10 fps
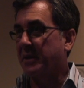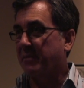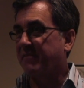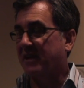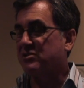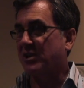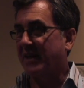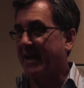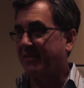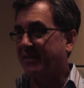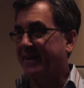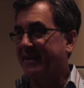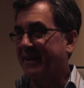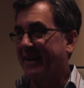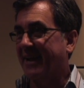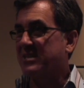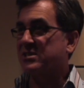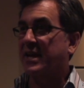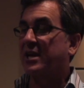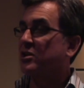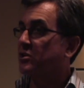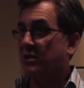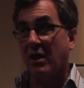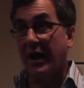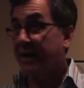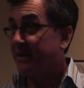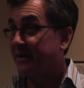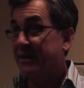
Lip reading: be a professional athlete, and I'd say good luck.